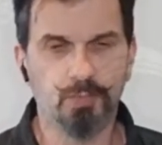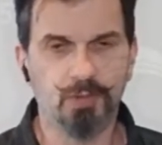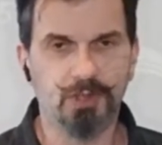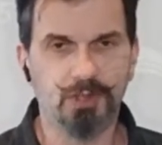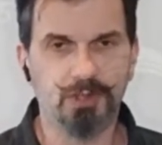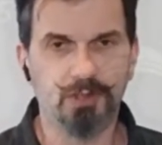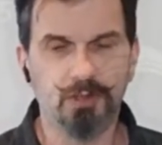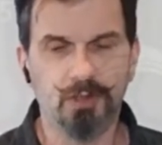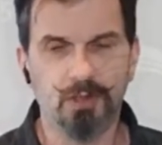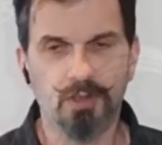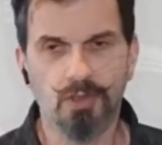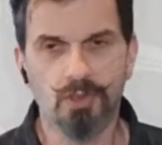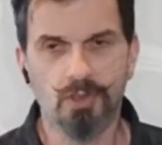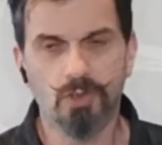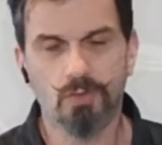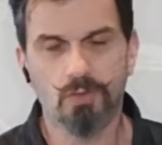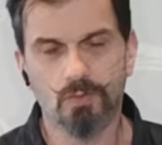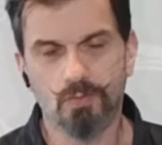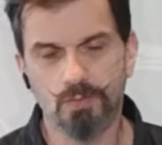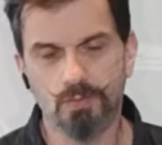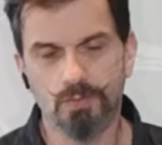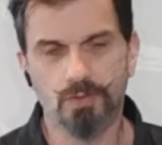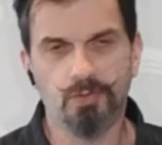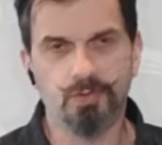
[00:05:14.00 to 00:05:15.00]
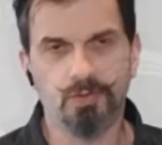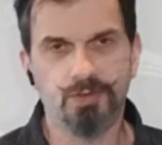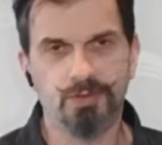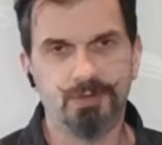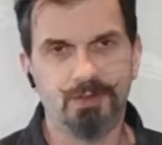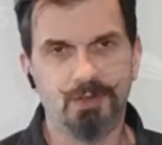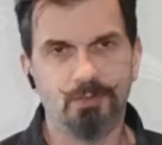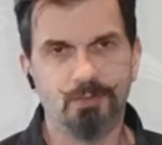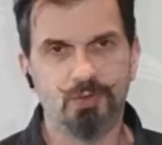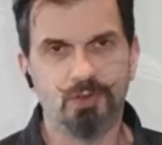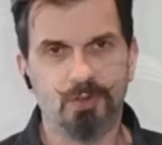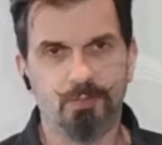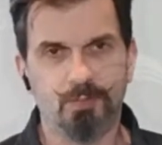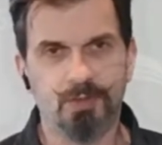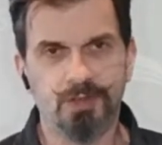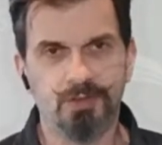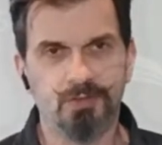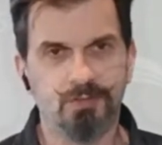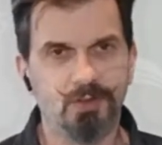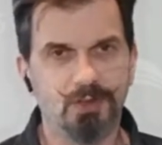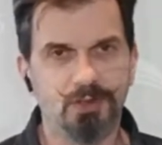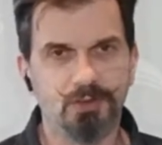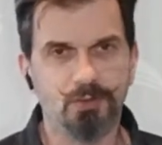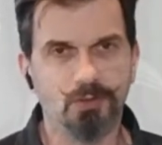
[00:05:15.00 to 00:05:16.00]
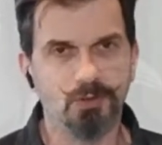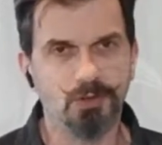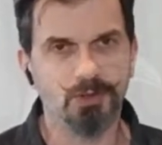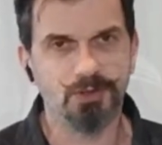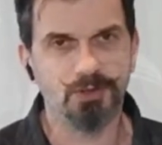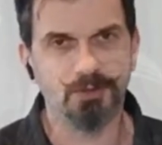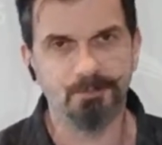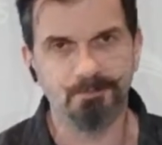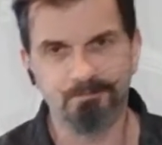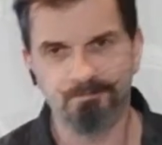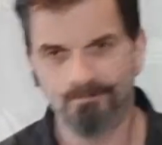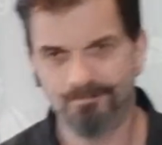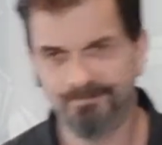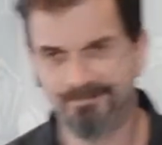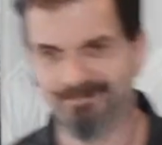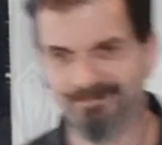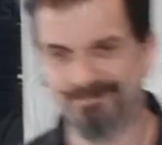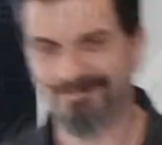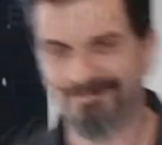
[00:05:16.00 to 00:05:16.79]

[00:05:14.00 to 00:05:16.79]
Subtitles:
That's the way to do it without